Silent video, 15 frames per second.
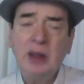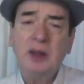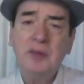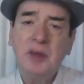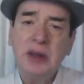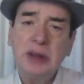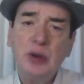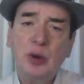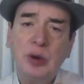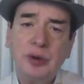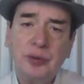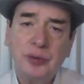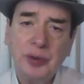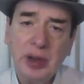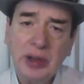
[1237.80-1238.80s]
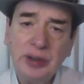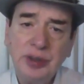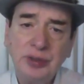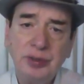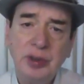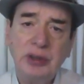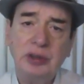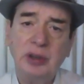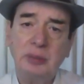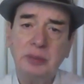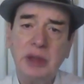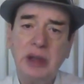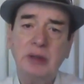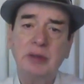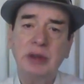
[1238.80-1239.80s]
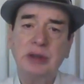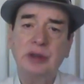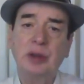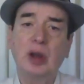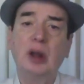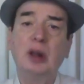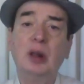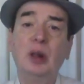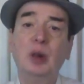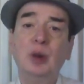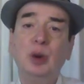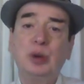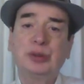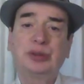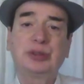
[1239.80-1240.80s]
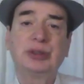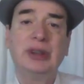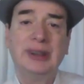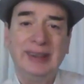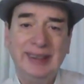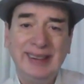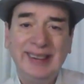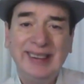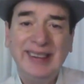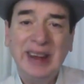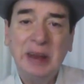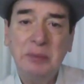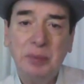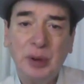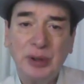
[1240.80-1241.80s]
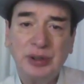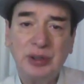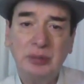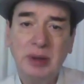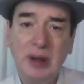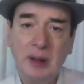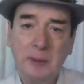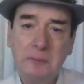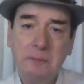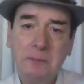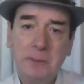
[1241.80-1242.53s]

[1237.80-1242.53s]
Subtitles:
when you are faced with something which looks impossible,